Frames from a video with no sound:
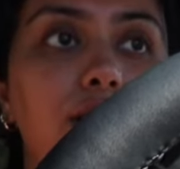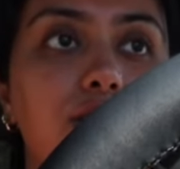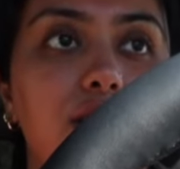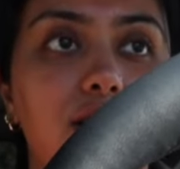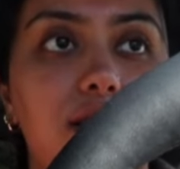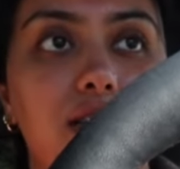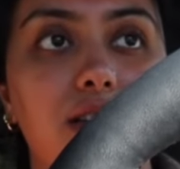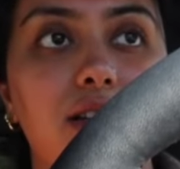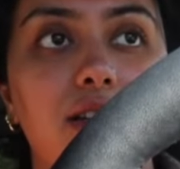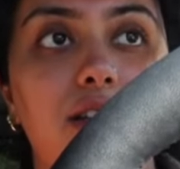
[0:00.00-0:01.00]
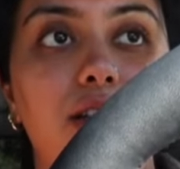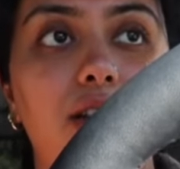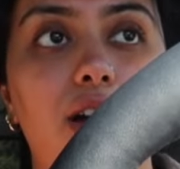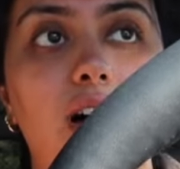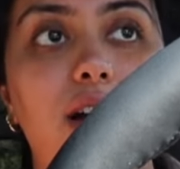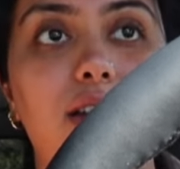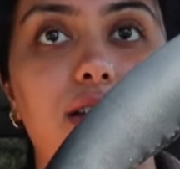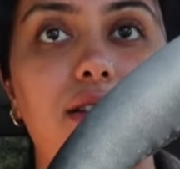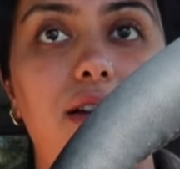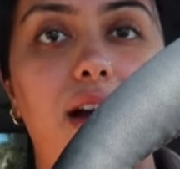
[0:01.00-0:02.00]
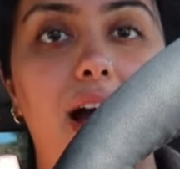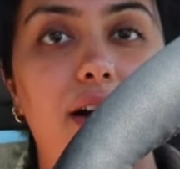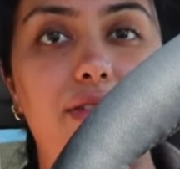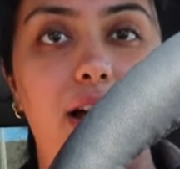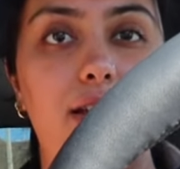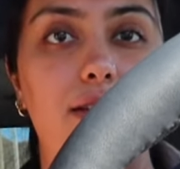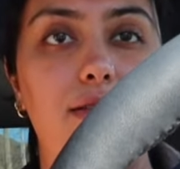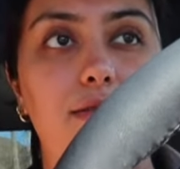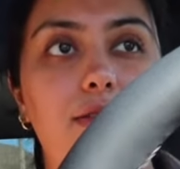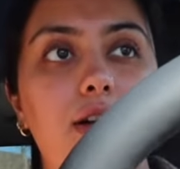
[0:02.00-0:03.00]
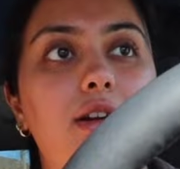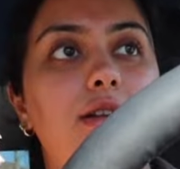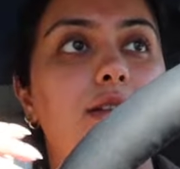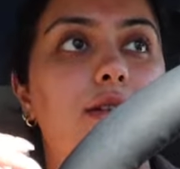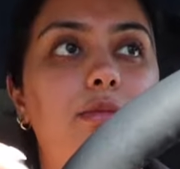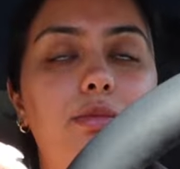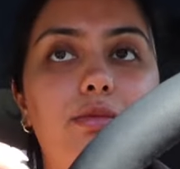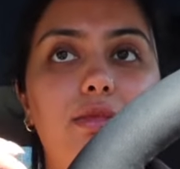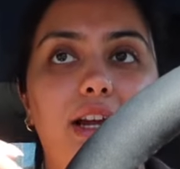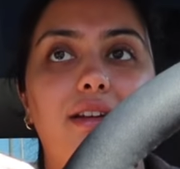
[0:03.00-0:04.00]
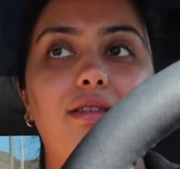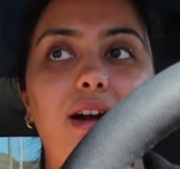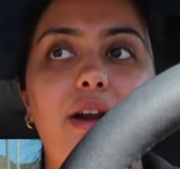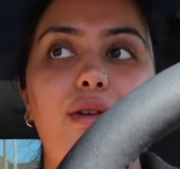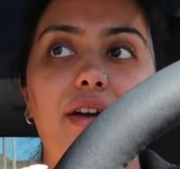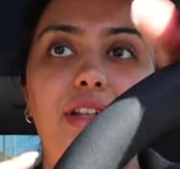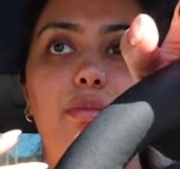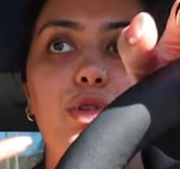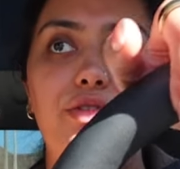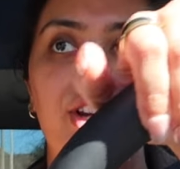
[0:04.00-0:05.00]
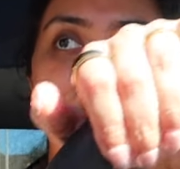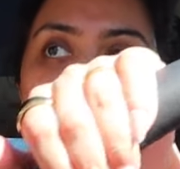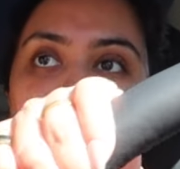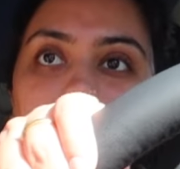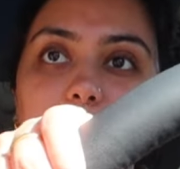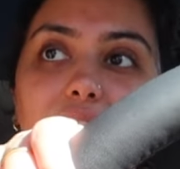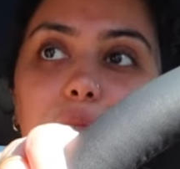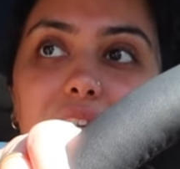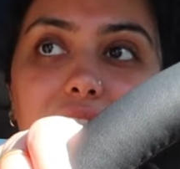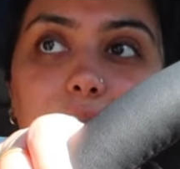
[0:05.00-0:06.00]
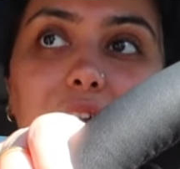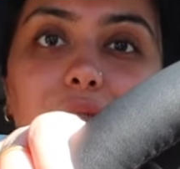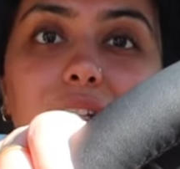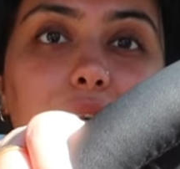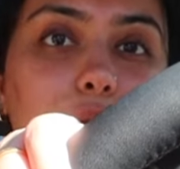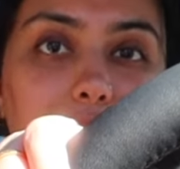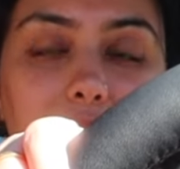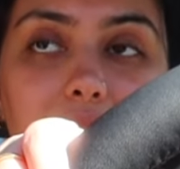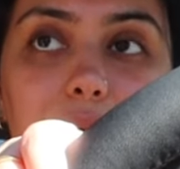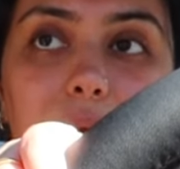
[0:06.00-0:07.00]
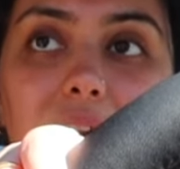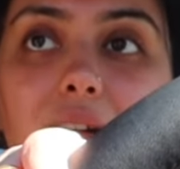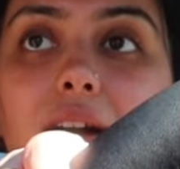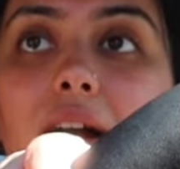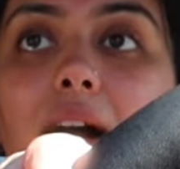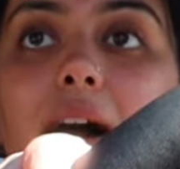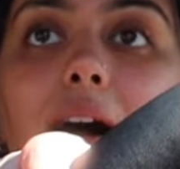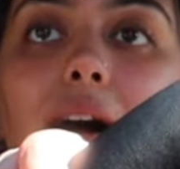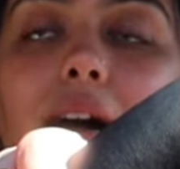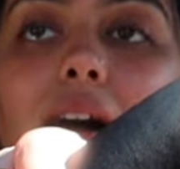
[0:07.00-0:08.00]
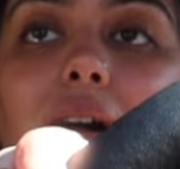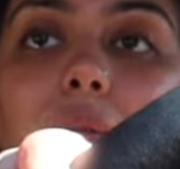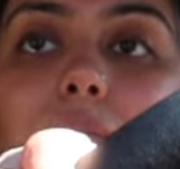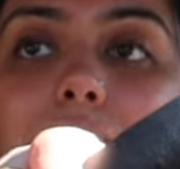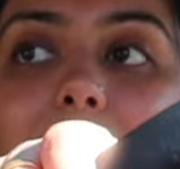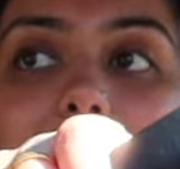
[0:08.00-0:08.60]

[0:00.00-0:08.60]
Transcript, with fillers: just not have that, like, I don't have that motivation to do that because I'm not really going anywhere. Um,